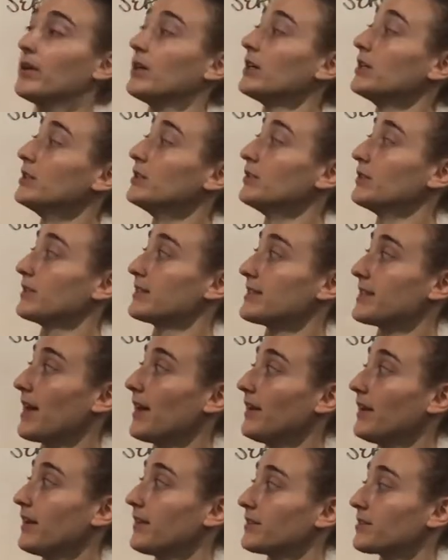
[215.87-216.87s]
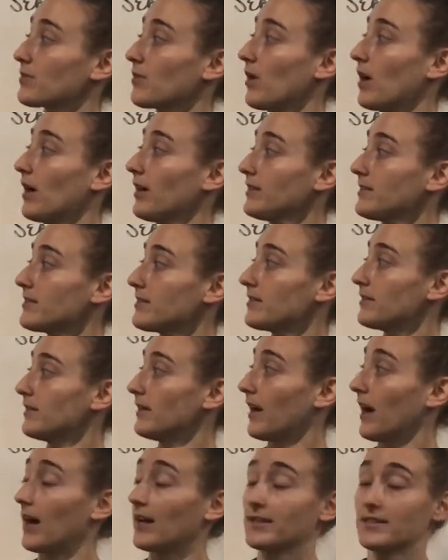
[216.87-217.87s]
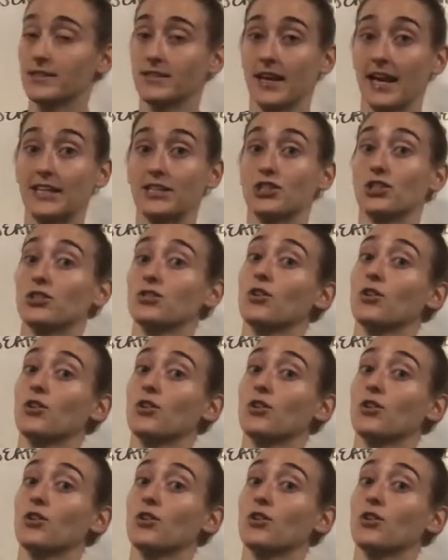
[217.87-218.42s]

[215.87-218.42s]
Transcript: You're doing 10 air squats, 9 snatches,